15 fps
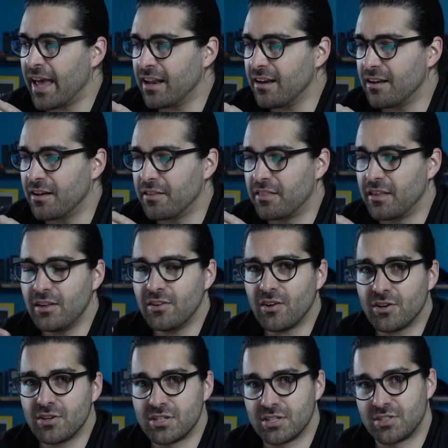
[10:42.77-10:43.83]
And these
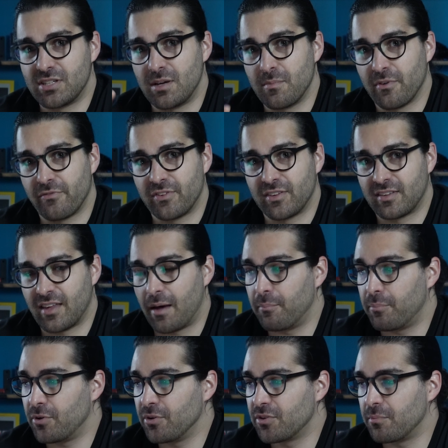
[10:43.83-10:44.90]
are just some of
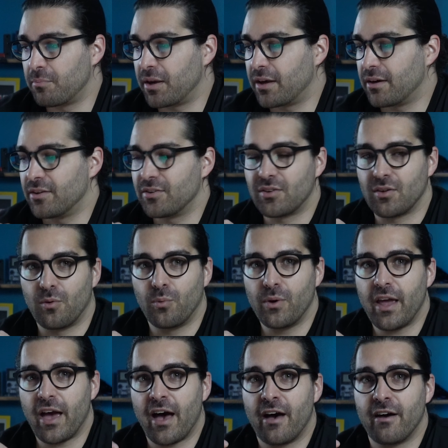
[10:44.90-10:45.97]
samples because we
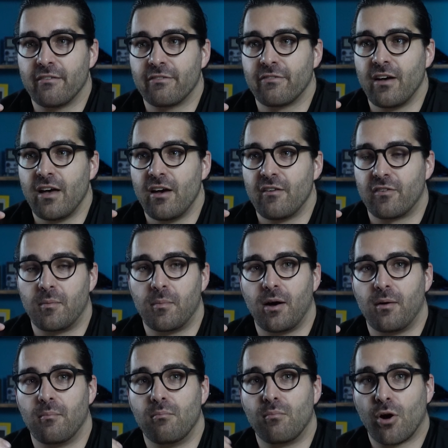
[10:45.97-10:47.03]
have, from
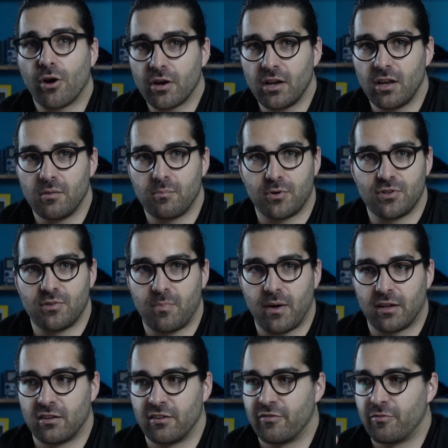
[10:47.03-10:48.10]
a marketing
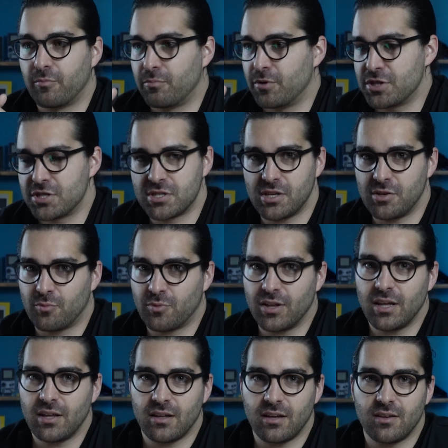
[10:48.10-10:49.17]
perspective, which it
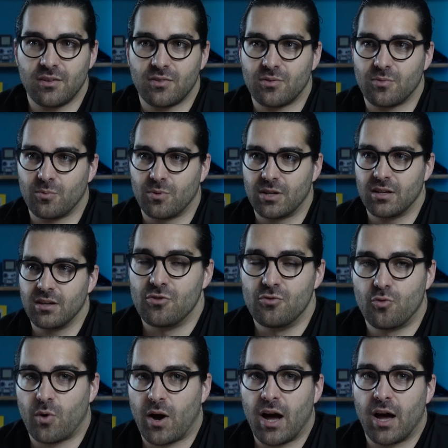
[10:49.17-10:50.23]
really is what
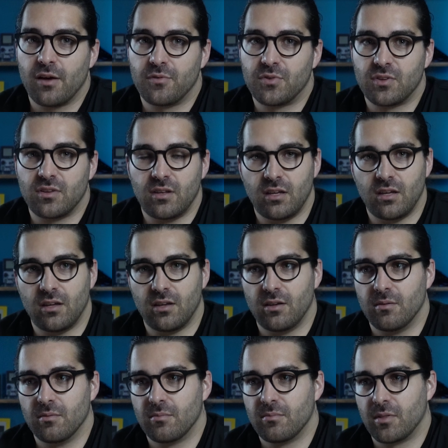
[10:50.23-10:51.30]
drives
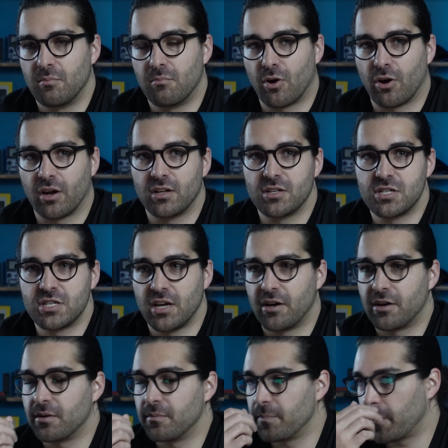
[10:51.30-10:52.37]
the market
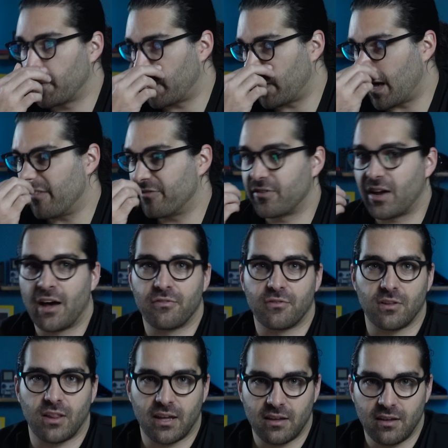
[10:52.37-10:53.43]
share after
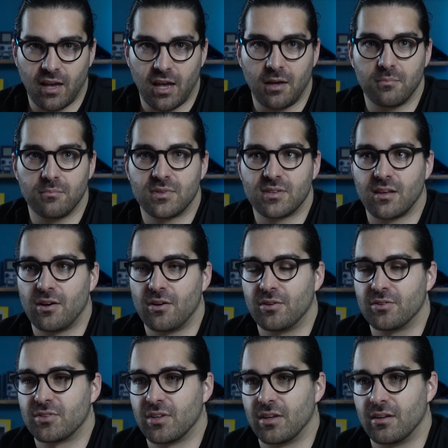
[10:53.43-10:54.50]
like game
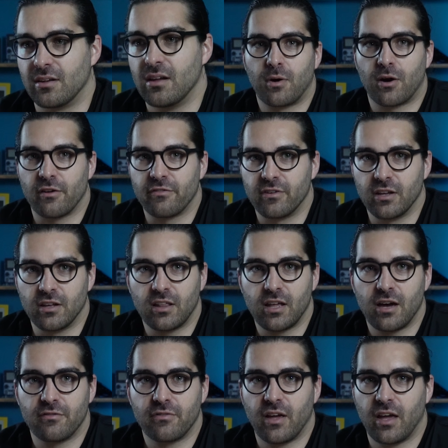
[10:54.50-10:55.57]
sales and paraphernalia
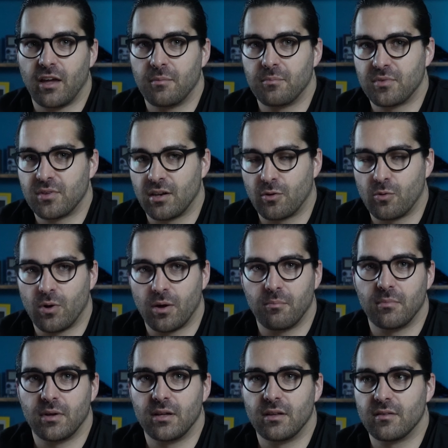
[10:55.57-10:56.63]
of games and
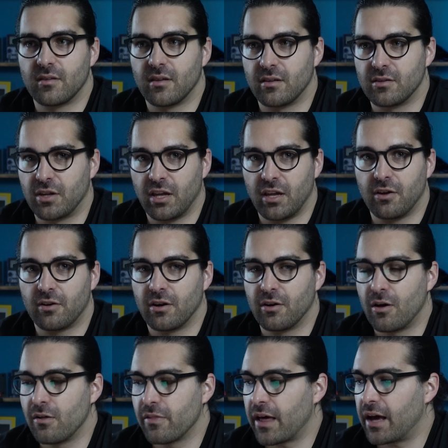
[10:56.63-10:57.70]
equipment and gear and
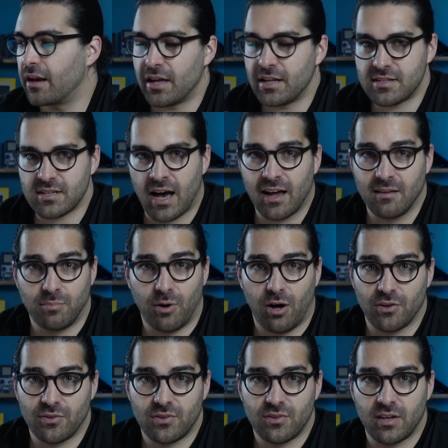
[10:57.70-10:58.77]
all that, it's
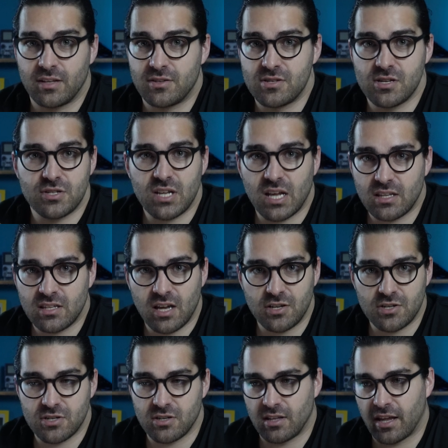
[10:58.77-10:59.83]
eyeballs. It's just
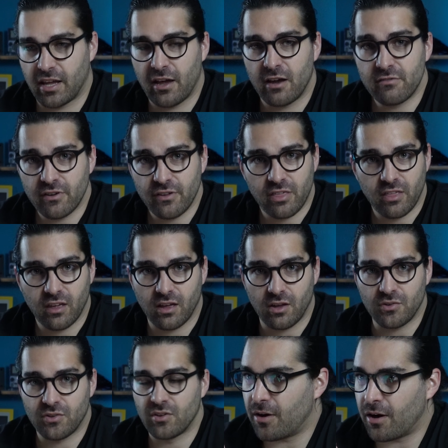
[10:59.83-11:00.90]
attention like everything else.